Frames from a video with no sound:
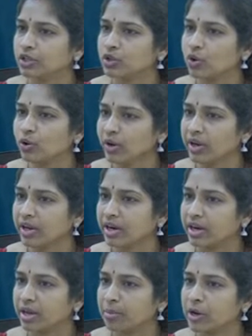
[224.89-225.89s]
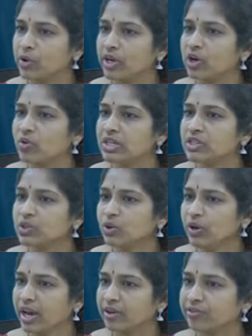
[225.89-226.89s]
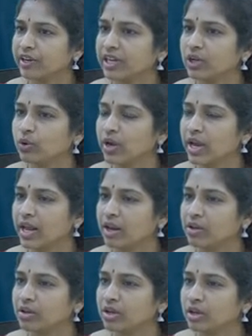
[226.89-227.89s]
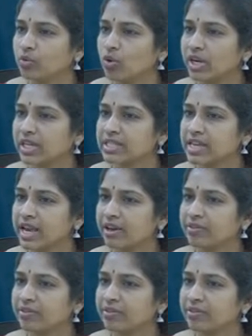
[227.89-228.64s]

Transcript: So W equals to F into L. What is F?